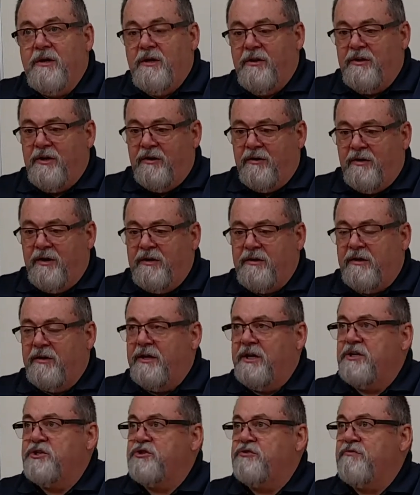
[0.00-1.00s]
They are under
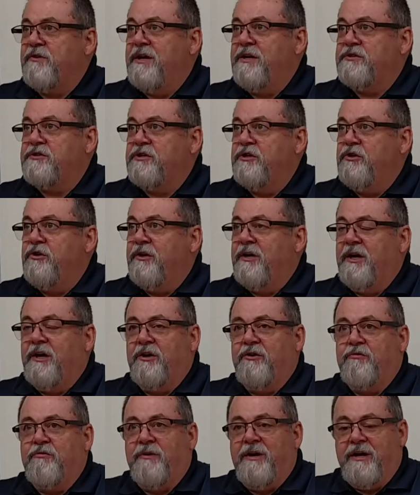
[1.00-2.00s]
less stress. You get a
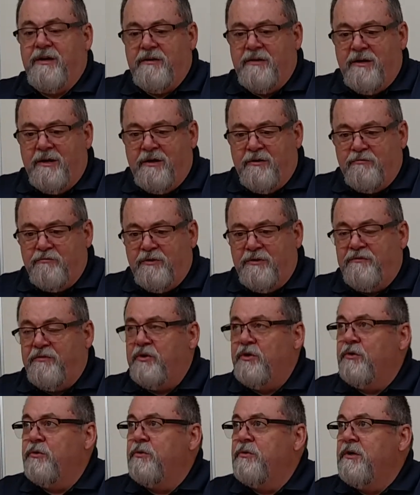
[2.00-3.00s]
great
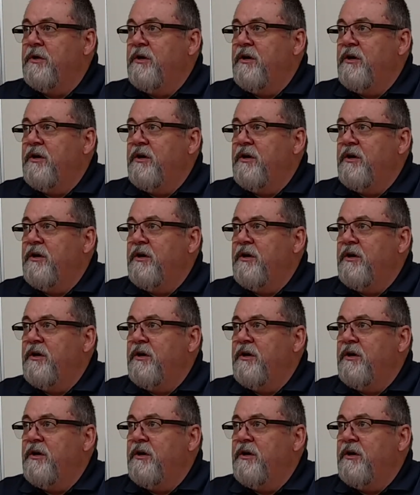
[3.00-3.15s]
review,